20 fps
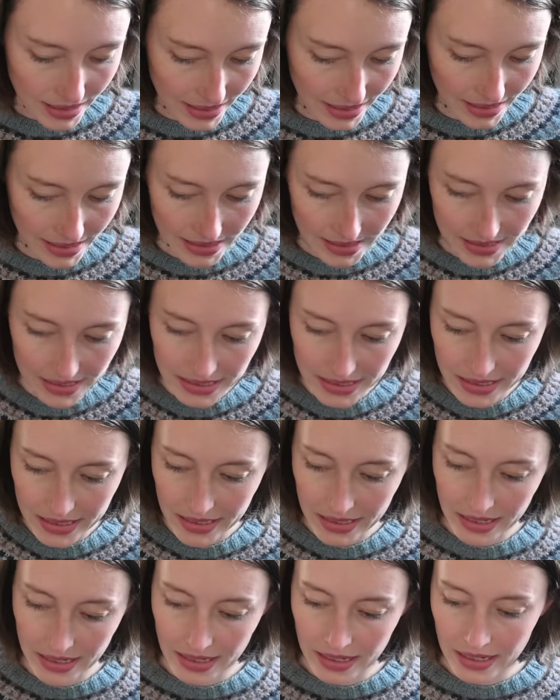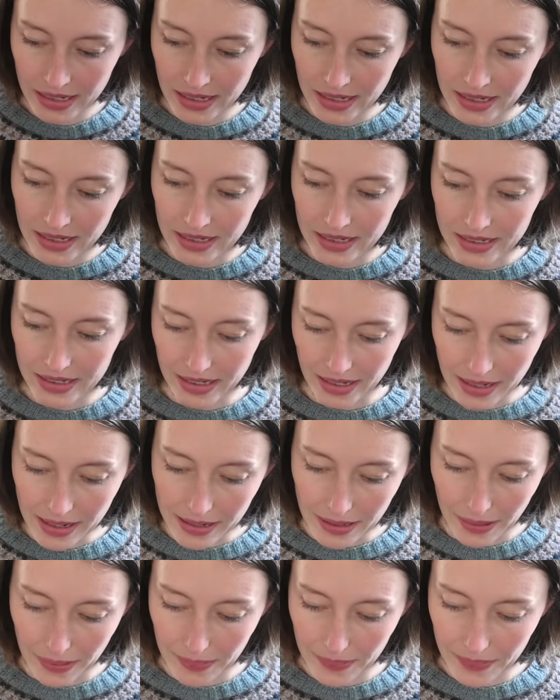and
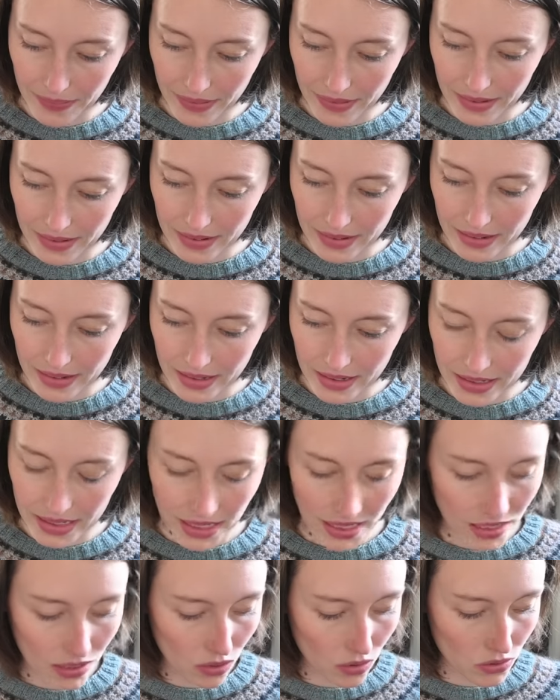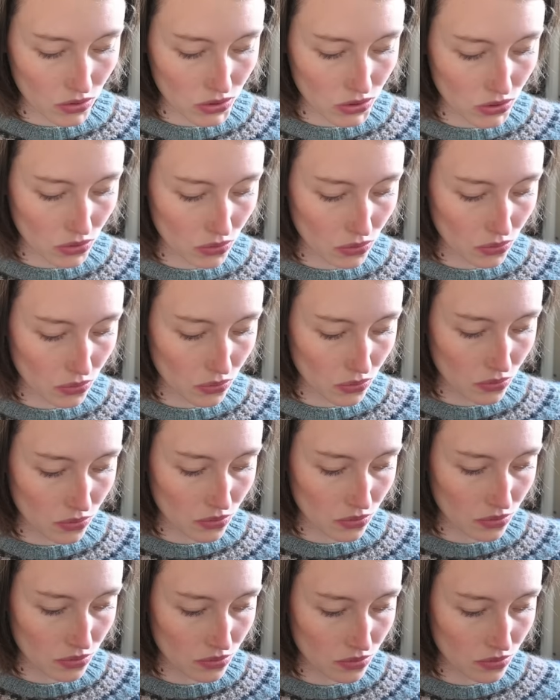yeah and then also